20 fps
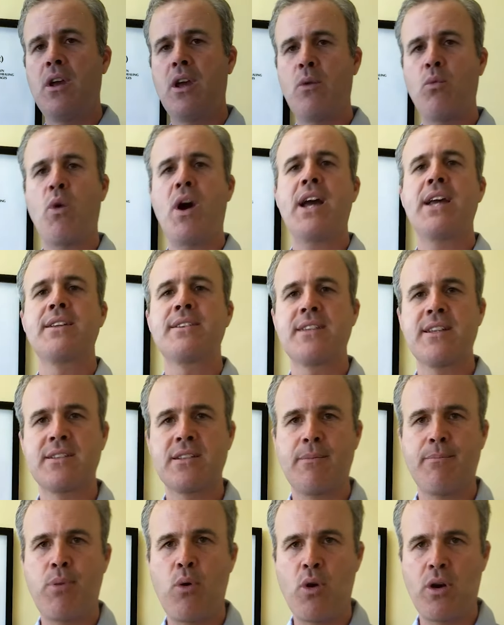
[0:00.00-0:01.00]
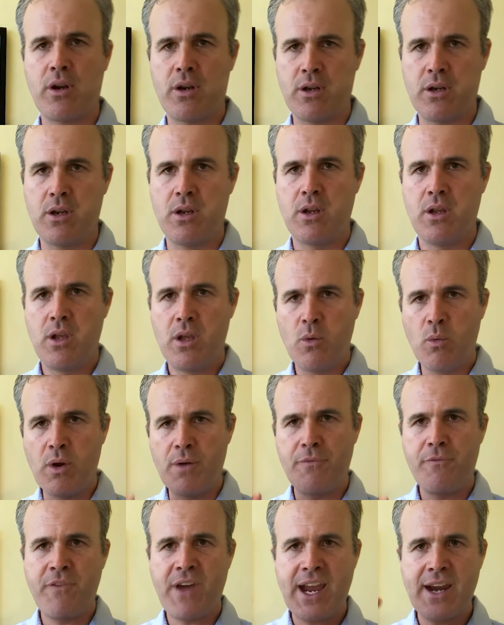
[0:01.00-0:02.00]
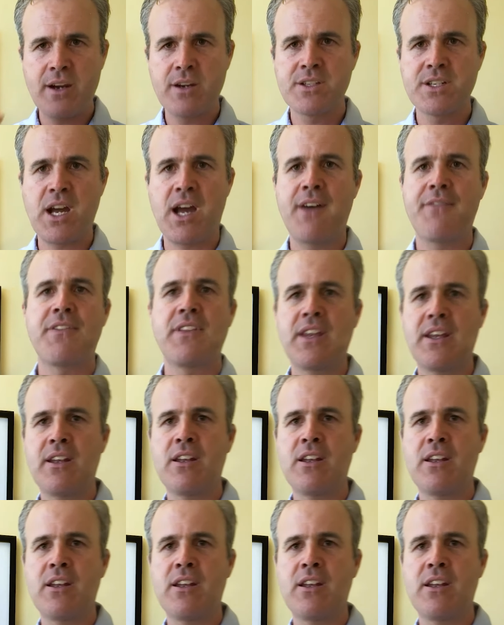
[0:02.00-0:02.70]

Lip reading: And why is this important? What fires off the